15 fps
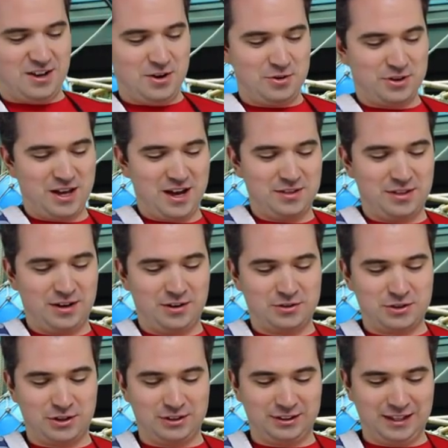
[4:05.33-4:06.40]
Okay, there
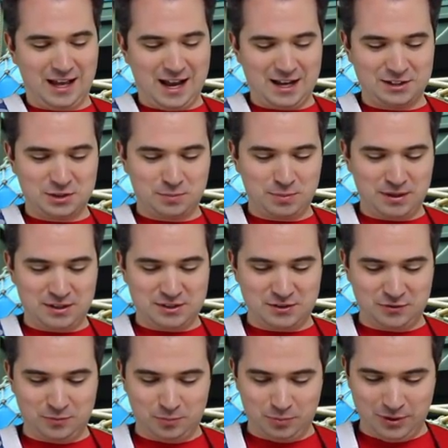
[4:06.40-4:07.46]
is our last piece
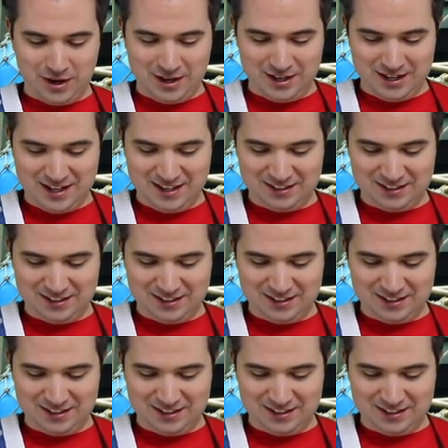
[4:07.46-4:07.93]
of bread.